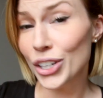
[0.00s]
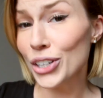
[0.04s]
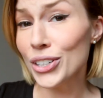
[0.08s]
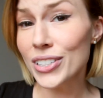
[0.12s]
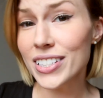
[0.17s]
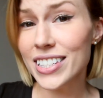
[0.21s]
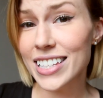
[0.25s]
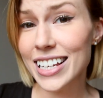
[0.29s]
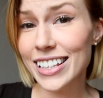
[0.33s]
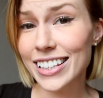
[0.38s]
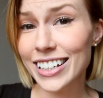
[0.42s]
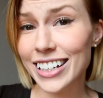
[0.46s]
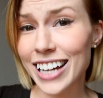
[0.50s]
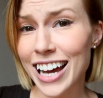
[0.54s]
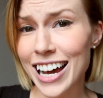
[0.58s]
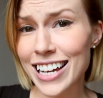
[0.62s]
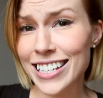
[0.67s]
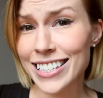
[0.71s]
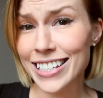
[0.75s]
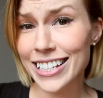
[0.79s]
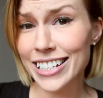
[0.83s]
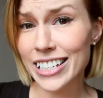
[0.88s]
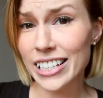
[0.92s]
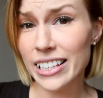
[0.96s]
Girls think that
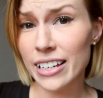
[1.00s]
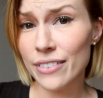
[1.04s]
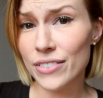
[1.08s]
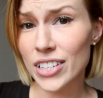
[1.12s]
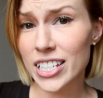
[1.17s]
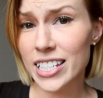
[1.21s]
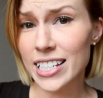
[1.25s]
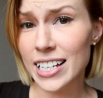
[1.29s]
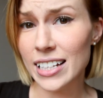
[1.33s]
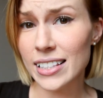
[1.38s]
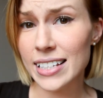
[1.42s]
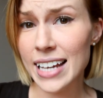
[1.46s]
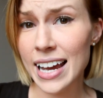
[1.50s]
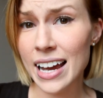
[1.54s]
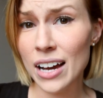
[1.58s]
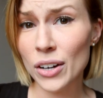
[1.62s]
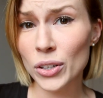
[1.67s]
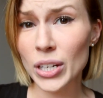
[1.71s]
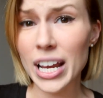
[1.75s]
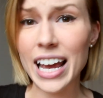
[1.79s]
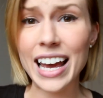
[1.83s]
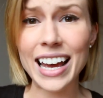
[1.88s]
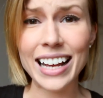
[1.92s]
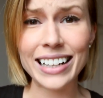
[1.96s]
guys need to leave the seat
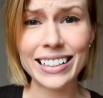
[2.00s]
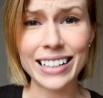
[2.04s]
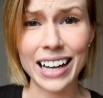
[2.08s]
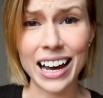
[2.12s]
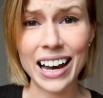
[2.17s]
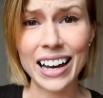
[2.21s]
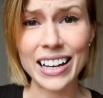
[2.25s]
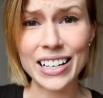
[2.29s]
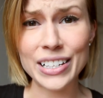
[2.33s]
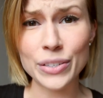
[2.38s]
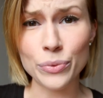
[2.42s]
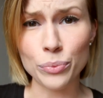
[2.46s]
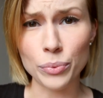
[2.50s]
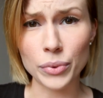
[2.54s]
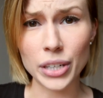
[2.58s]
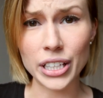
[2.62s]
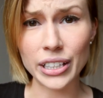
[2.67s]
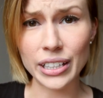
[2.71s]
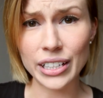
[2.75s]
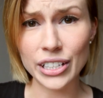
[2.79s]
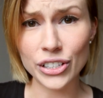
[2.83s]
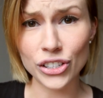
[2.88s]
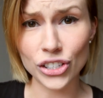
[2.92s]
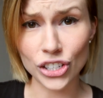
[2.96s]
down, and guys
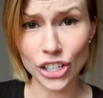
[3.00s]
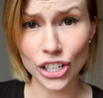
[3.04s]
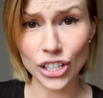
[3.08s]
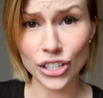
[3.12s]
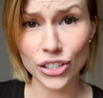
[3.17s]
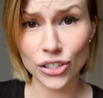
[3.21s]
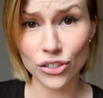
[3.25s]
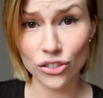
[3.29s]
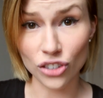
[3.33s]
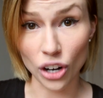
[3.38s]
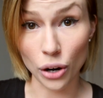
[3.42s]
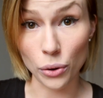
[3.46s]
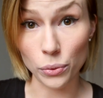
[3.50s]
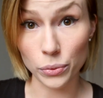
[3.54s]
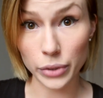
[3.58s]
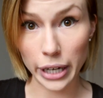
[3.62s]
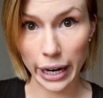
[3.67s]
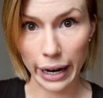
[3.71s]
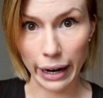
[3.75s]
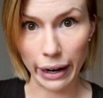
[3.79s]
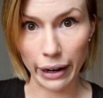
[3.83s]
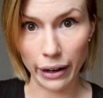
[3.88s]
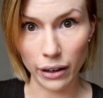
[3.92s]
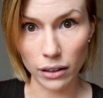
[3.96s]
really just don't
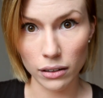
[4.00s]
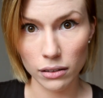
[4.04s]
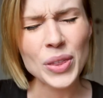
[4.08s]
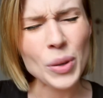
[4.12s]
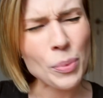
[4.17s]
care.